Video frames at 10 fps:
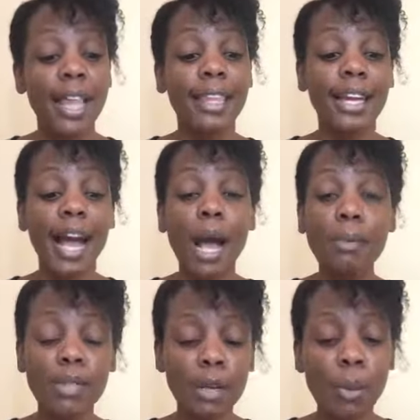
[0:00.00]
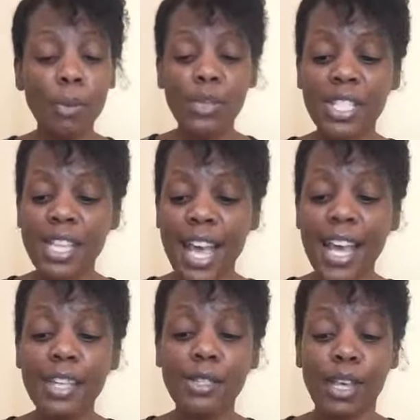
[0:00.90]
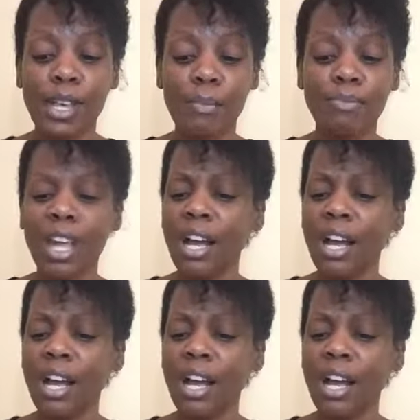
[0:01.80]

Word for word: Then Absalom say to him,